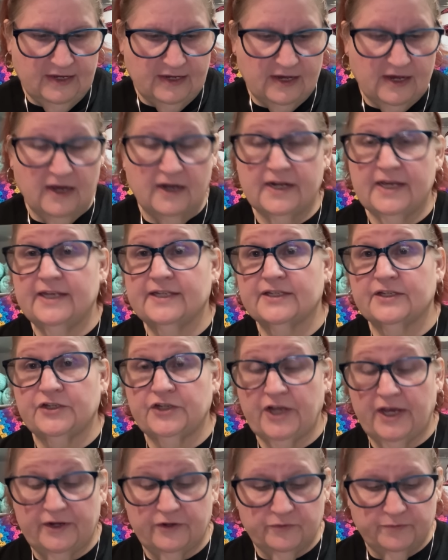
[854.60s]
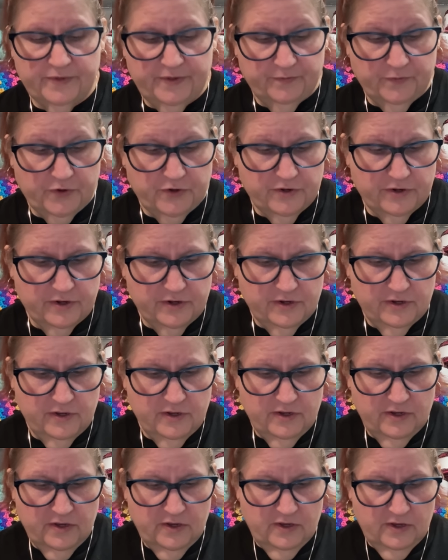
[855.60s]
Connie is a channel member
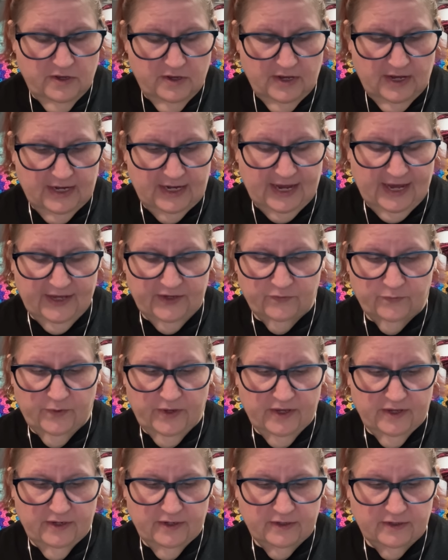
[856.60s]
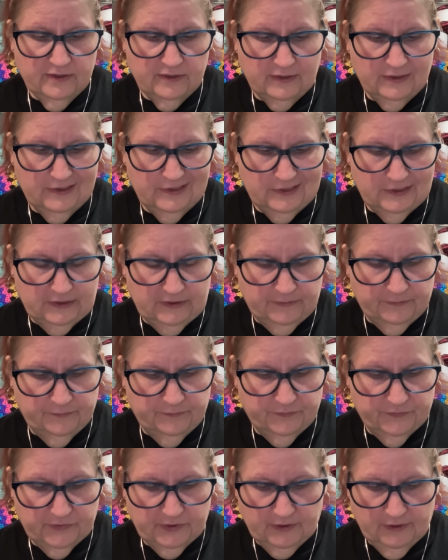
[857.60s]
and has been
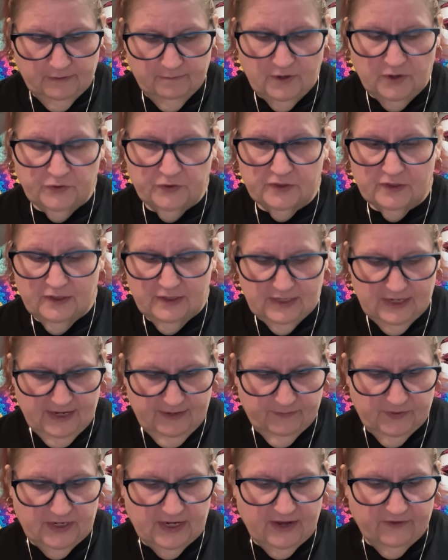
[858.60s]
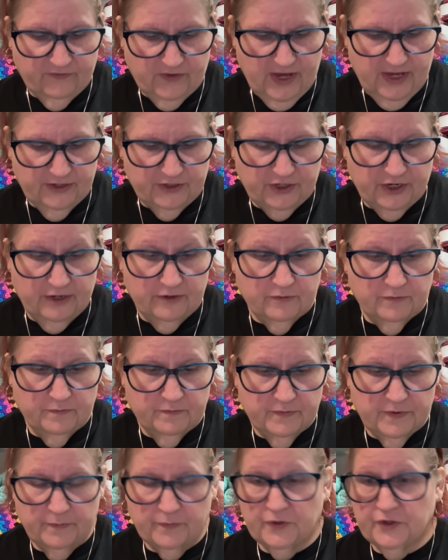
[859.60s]
most of the time that I've had channel
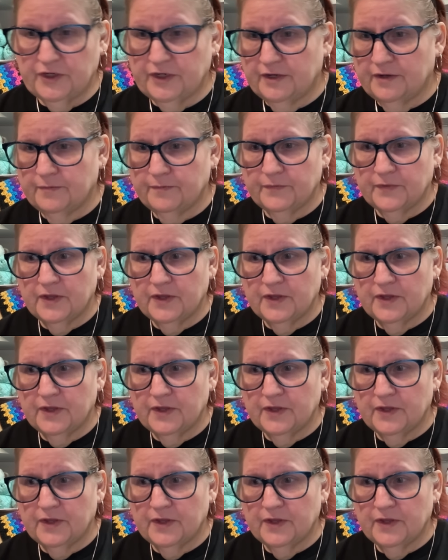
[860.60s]
membership.